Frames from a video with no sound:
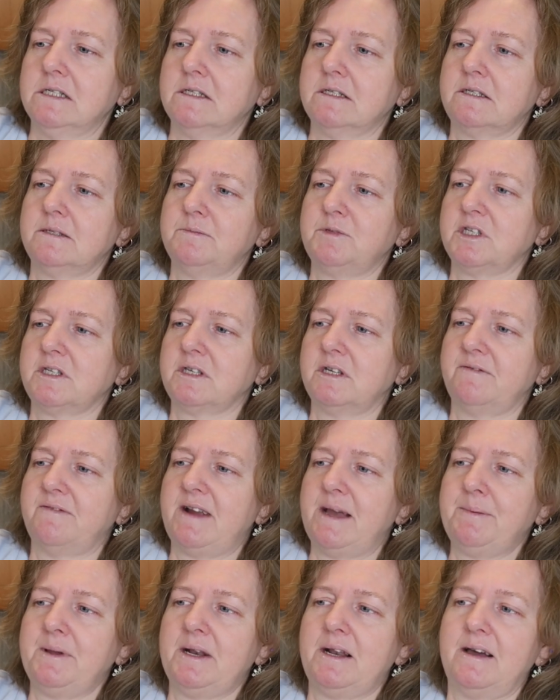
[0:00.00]
You can just
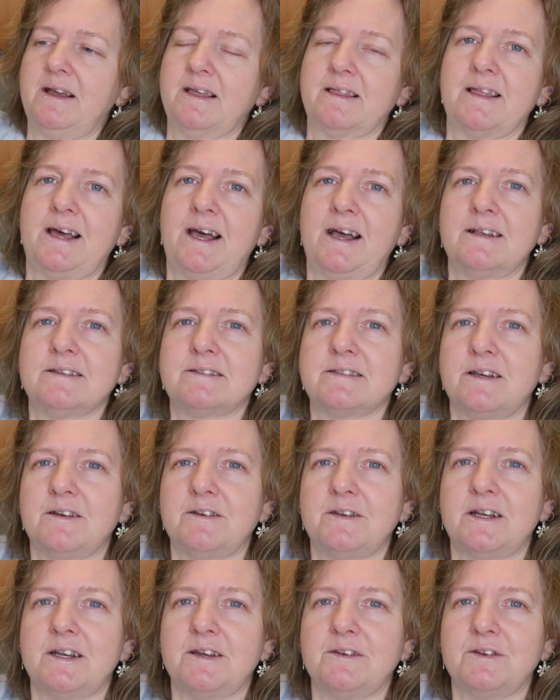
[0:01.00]
unwrap it like that, so
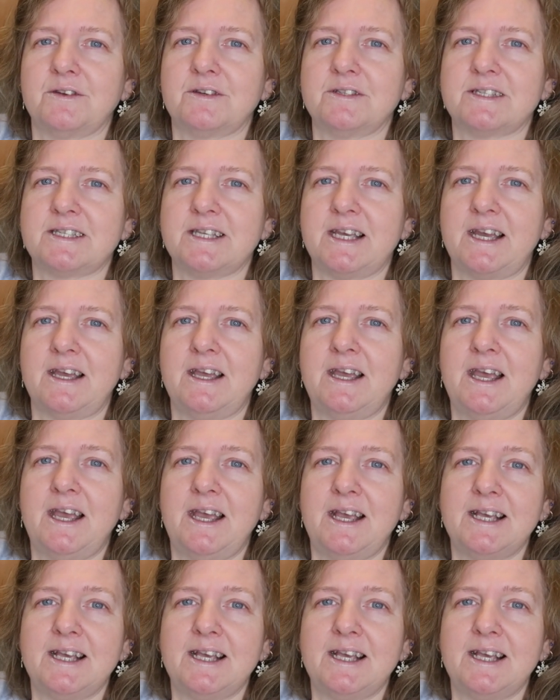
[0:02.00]
you know, you can see it.